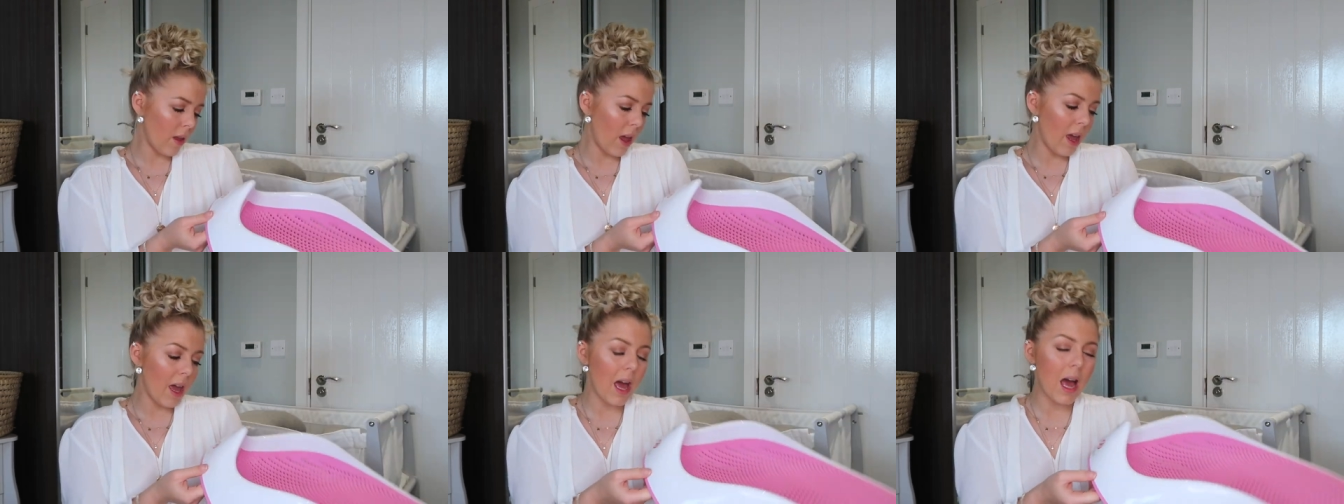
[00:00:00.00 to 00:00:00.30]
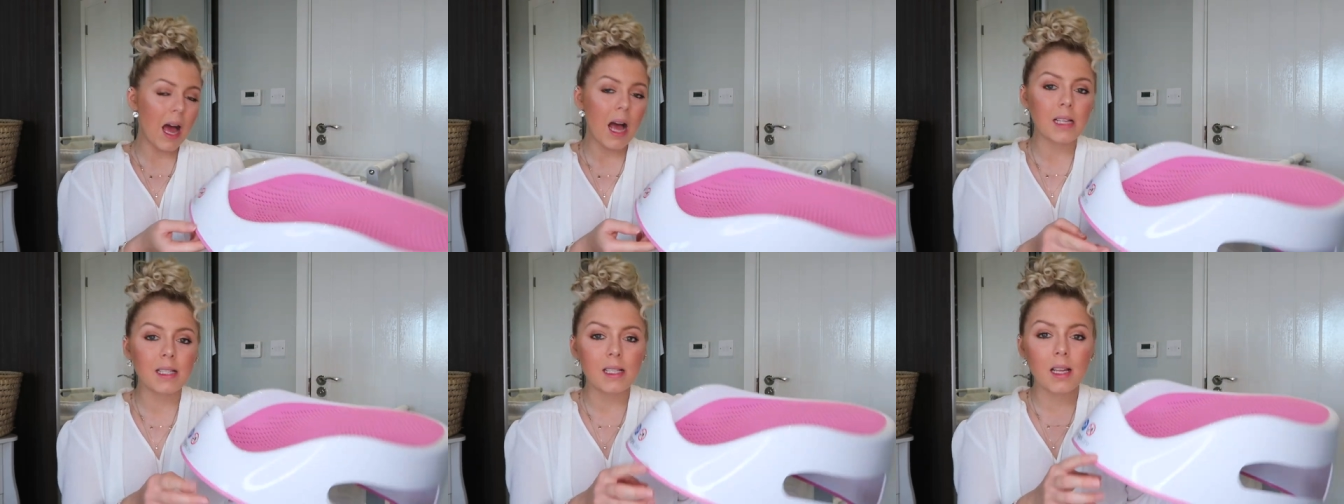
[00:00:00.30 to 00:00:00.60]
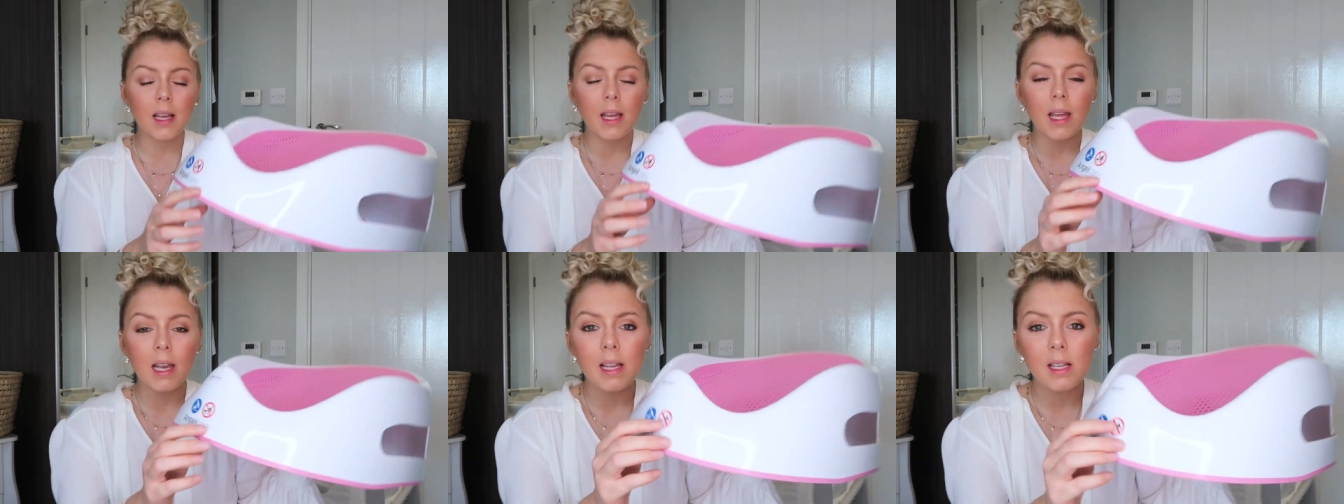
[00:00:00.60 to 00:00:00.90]
It has
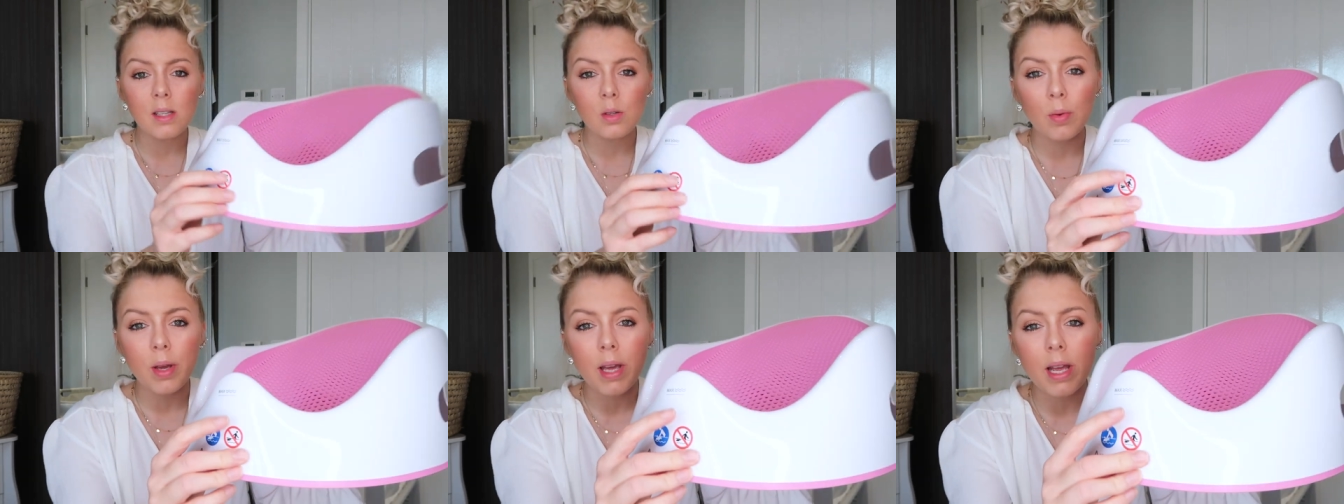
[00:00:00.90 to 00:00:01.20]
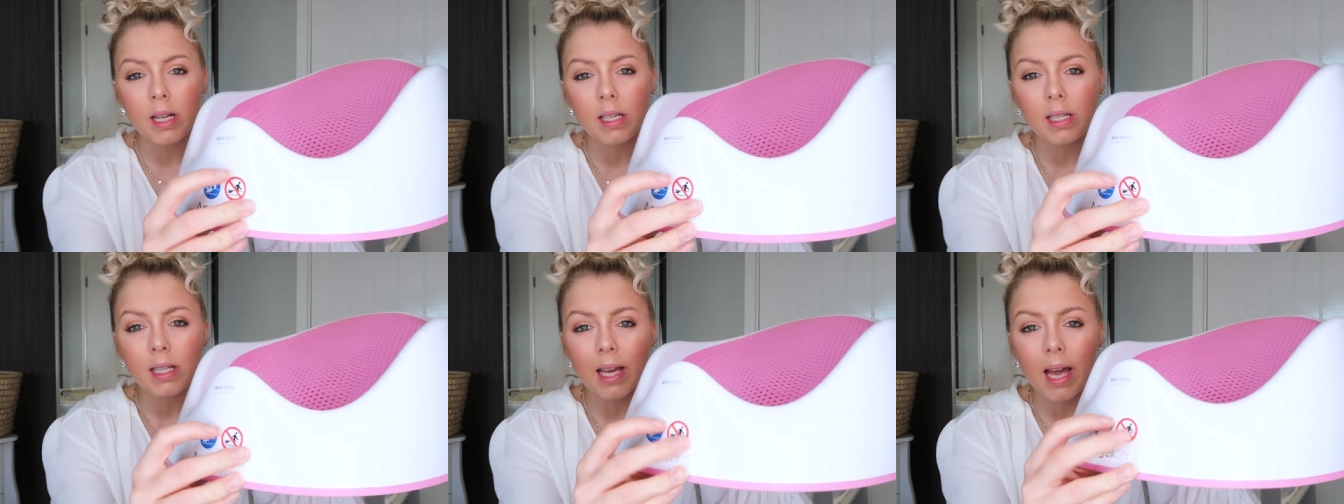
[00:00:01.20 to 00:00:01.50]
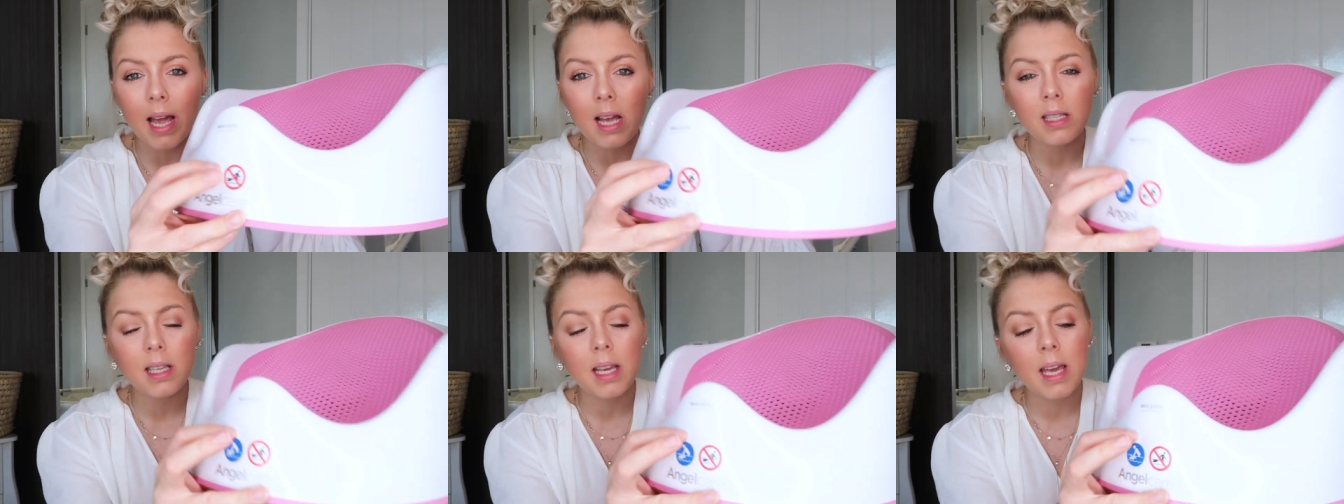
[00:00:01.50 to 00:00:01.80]
like a little
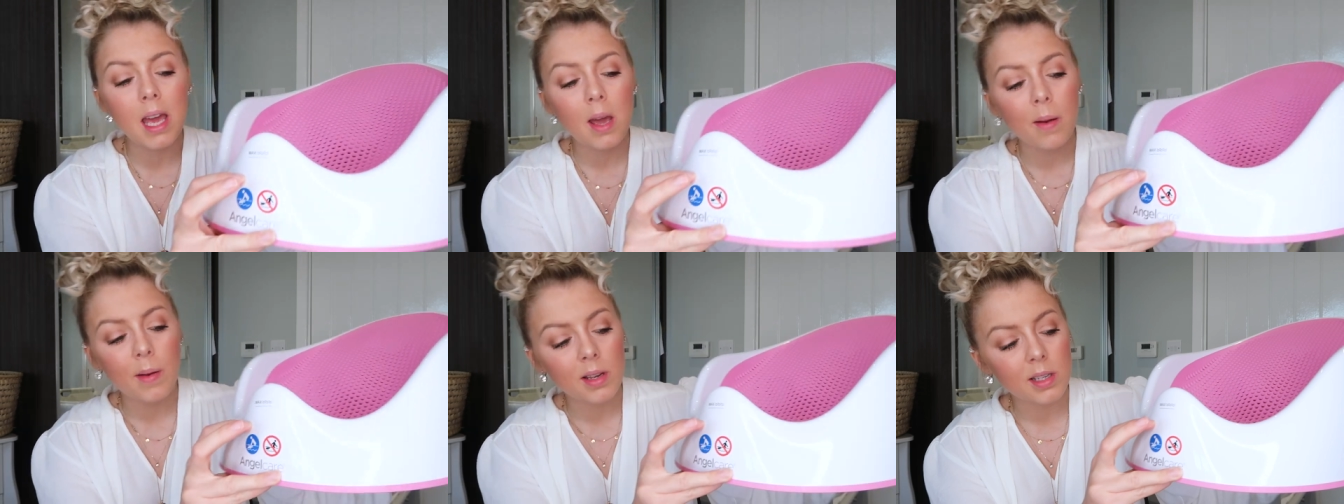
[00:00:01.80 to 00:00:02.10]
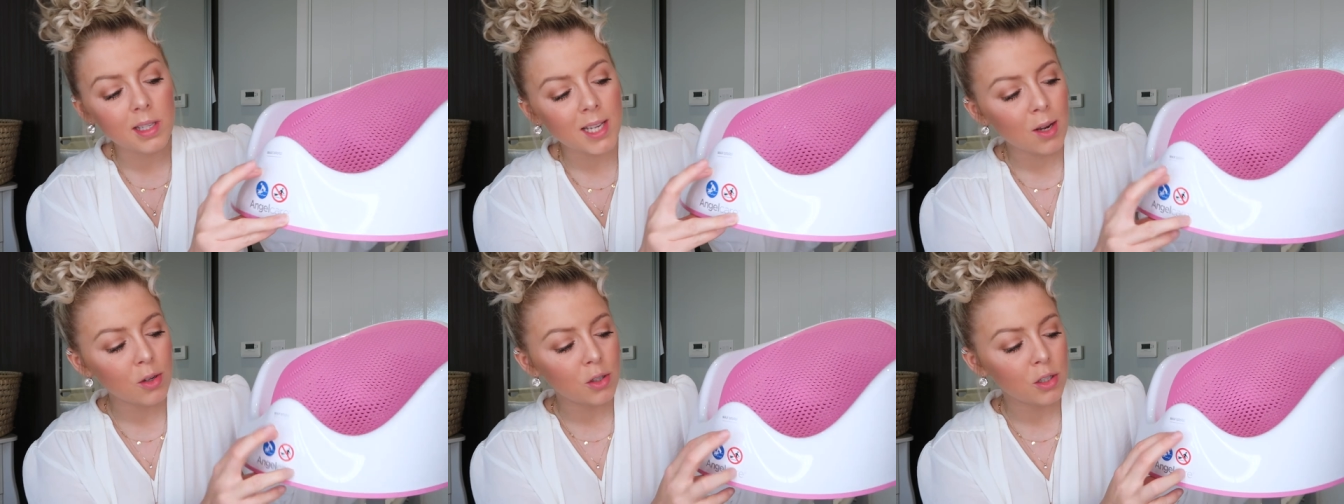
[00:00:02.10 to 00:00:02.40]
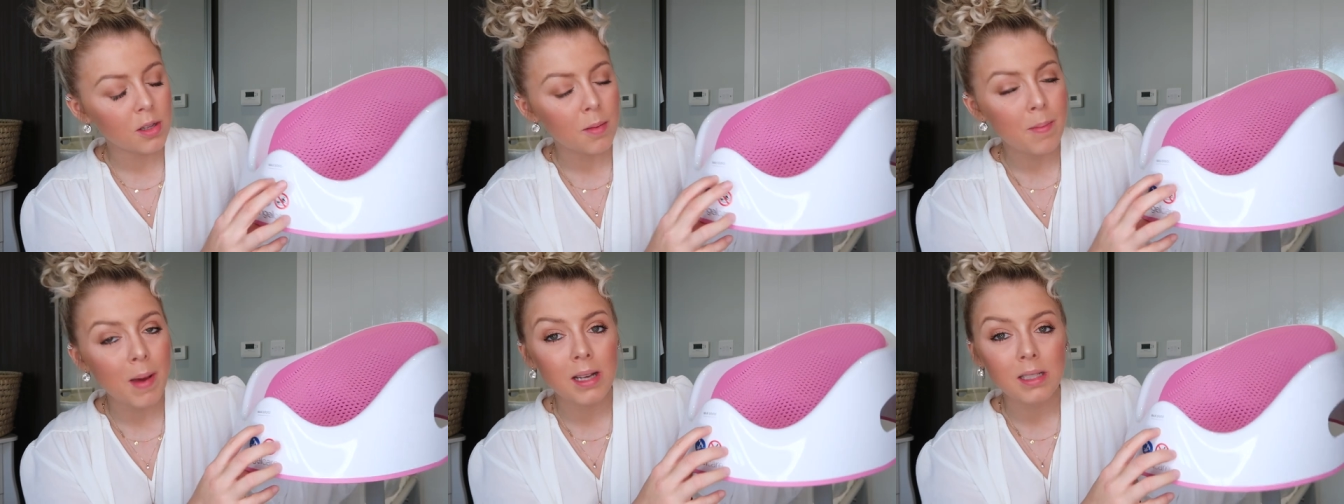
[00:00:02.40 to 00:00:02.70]
indicator here which tells
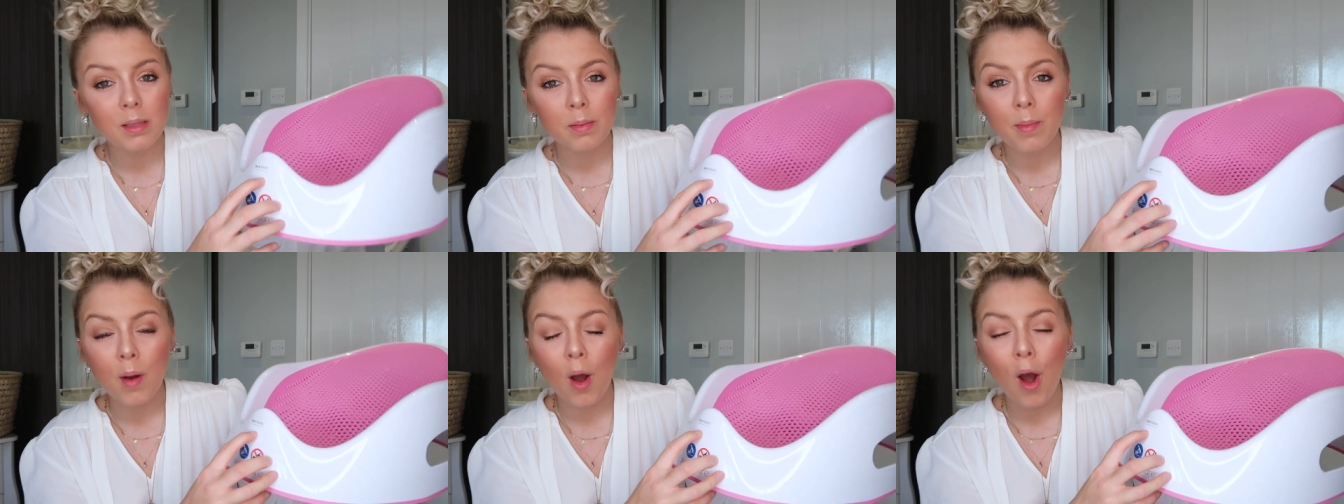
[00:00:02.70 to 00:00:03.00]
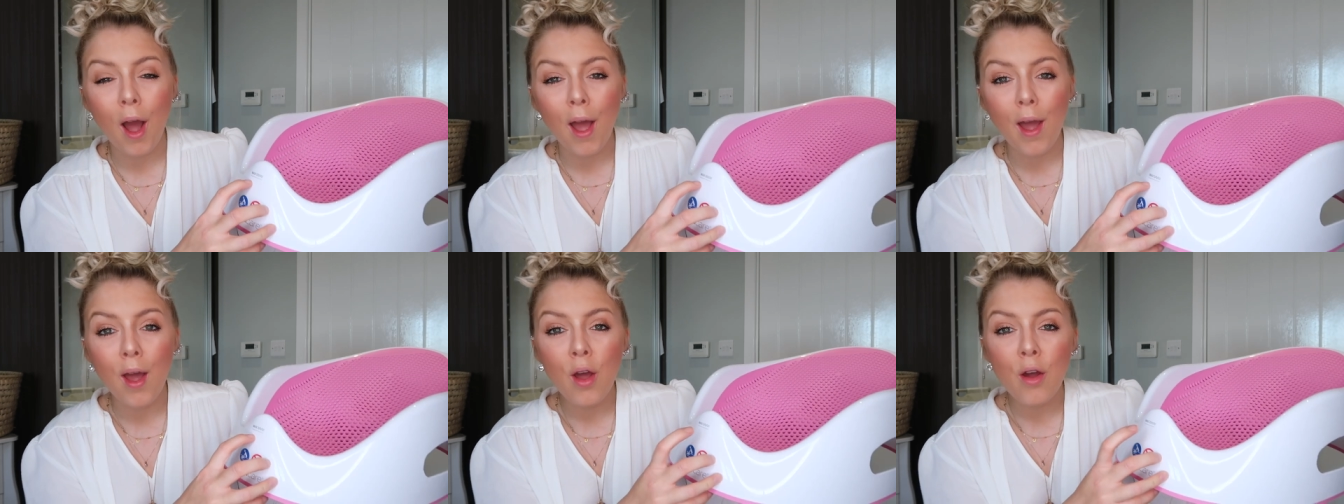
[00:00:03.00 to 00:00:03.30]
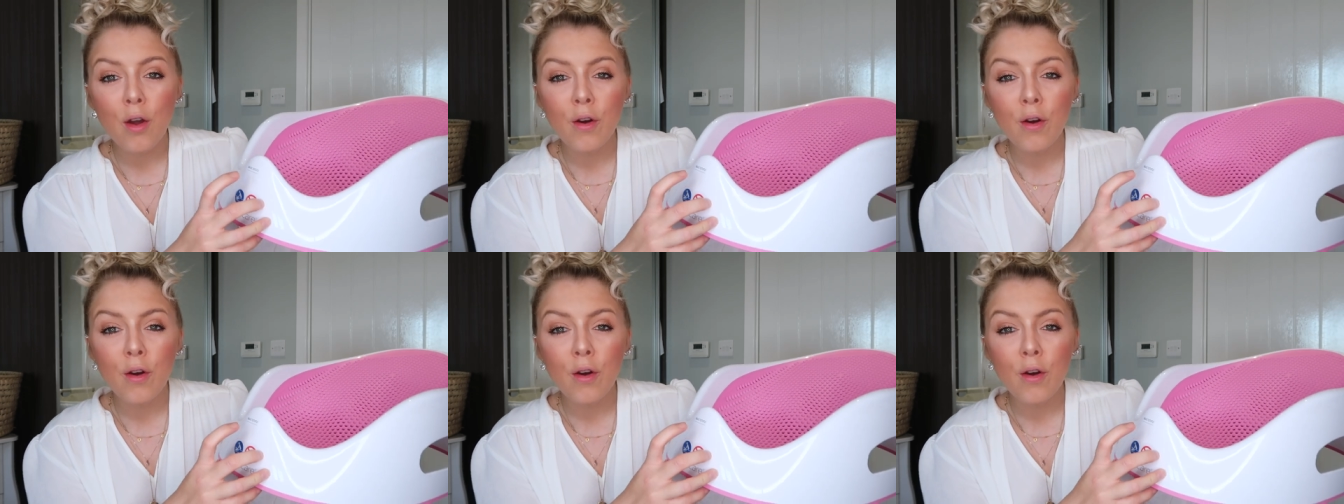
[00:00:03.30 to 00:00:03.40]
you the maximum height